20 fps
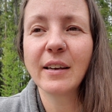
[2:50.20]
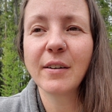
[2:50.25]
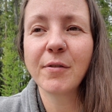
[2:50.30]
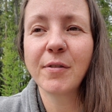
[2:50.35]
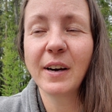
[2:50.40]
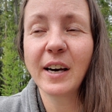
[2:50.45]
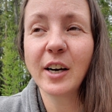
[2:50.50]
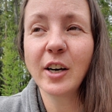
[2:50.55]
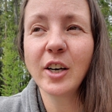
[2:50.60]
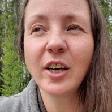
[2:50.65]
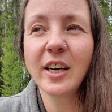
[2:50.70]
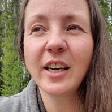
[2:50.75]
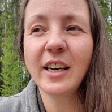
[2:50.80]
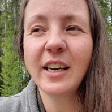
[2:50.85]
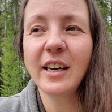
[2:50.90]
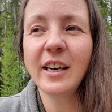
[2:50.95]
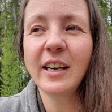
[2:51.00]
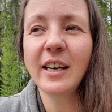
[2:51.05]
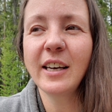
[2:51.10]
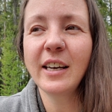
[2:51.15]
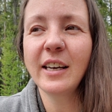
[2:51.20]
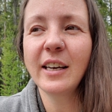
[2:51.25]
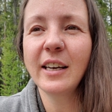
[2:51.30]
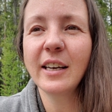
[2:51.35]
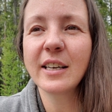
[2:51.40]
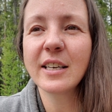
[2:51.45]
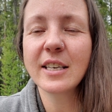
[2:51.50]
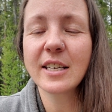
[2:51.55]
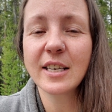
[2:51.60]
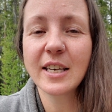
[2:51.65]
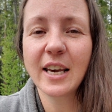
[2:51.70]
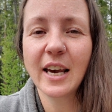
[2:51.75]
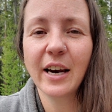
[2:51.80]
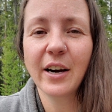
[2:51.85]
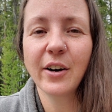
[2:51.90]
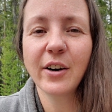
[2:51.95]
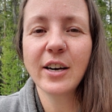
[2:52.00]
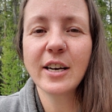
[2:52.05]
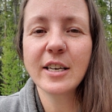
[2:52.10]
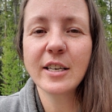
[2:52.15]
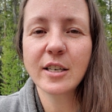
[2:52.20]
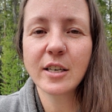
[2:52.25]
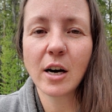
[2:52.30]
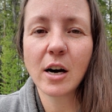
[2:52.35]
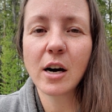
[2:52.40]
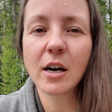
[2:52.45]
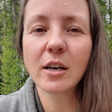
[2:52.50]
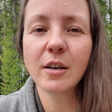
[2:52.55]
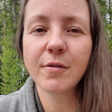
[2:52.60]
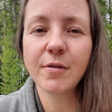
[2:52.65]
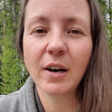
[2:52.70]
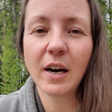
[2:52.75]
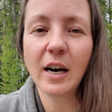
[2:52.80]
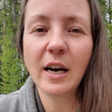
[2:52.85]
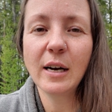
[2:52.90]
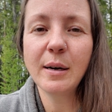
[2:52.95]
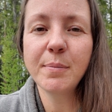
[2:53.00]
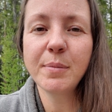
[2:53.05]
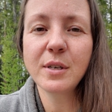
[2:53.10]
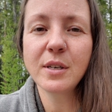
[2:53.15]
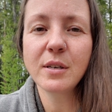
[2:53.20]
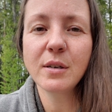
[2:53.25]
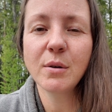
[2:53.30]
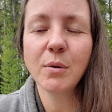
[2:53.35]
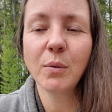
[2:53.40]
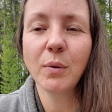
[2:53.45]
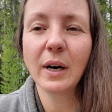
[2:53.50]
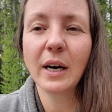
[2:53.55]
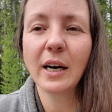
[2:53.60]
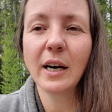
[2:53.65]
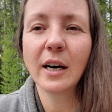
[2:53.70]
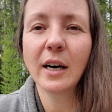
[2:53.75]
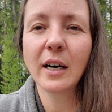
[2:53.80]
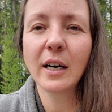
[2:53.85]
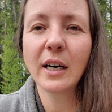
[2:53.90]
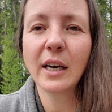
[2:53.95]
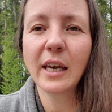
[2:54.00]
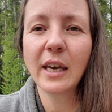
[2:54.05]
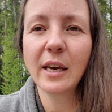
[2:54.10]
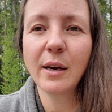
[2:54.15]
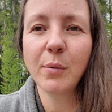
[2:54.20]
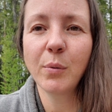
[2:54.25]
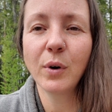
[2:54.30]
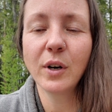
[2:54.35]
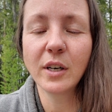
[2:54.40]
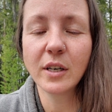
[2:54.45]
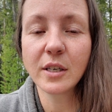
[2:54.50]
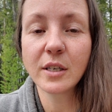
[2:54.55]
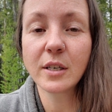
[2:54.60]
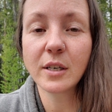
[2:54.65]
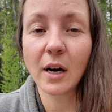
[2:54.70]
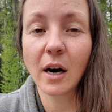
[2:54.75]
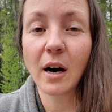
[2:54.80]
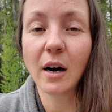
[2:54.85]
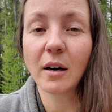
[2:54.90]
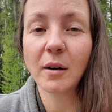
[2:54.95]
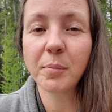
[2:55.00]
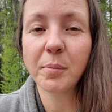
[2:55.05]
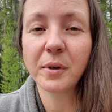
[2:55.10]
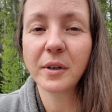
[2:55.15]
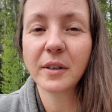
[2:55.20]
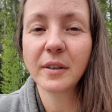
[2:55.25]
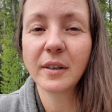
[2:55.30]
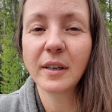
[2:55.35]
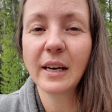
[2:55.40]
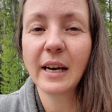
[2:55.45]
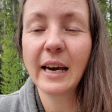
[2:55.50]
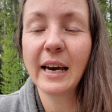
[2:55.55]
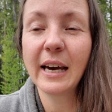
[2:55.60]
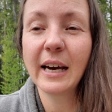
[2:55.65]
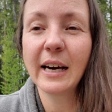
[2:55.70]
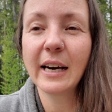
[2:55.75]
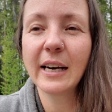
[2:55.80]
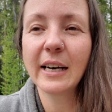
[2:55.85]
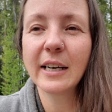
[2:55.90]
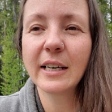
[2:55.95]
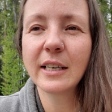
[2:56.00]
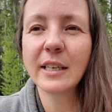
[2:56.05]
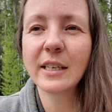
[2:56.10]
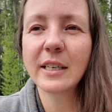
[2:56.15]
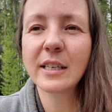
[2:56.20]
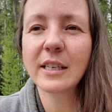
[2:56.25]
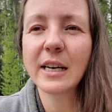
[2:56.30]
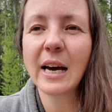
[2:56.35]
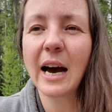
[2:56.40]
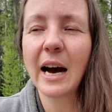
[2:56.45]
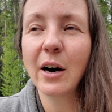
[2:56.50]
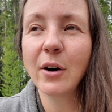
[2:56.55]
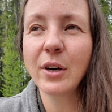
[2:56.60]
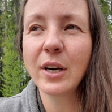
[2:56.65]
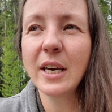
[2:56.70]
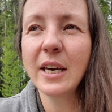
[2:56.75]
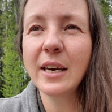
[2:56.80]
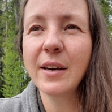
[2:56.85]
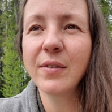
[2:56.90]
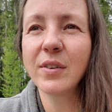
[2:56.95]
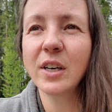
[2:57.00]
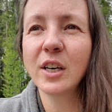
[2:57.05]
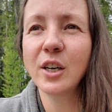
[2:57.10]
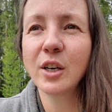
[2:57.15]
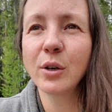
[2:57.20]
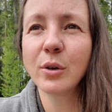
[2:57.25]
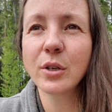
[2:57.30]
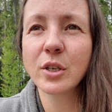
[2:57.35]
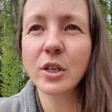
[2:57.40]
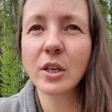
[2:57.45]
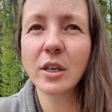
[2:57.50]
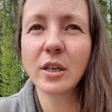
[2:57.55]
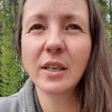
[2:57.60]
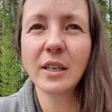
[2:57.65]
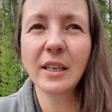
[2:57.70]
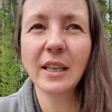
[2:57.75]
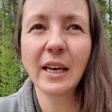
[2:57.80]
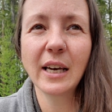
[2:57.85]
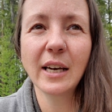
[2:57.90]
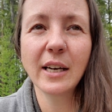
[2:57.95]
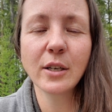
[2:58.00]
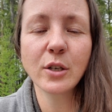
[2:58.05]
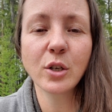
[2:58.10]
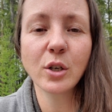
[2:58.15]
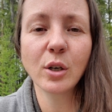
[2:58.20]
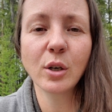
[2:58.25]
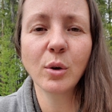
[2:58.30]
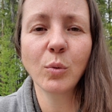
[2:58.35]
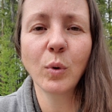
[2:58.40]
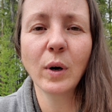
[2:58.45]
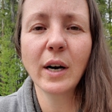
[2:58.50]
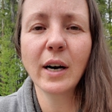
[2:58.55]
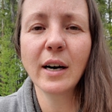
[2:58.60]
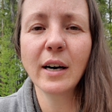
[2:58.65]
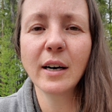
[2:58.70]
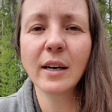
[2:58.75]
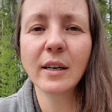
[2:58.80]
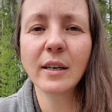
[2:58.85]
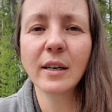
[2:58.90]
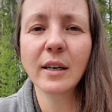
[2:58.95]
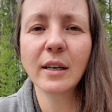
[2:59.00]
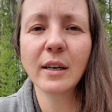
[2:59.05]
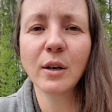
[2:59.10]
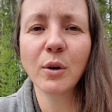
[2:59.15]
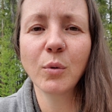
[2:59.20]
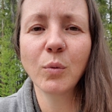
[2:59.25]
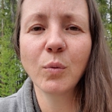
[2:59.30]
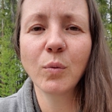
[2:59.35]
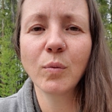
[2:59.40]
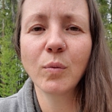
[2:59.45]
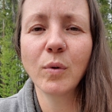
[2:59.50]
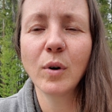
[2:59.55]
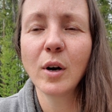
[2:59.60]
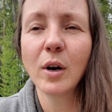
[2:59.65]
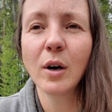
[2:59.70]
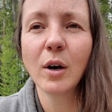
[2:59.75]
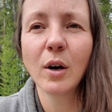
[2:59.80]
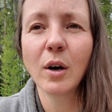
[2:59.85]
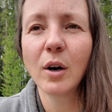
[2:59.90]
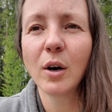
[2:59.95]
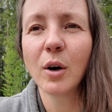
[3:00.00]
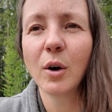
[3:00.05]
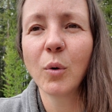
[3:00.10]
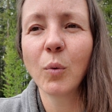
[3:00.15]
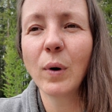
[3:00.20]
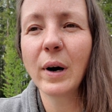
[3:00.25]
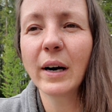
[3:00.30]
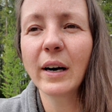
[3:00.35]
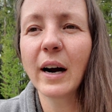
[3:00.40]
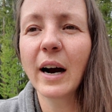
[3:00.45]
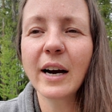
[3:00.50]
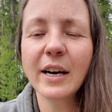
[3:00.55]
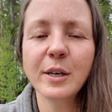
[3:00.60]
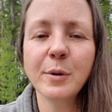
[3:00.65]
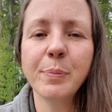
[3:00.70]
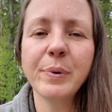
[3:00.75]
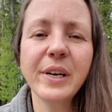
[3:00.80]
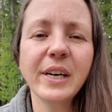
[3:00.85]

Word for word: very scary stalker vibes where he wouldn't stop. And how he even knew certain things or where, where I'd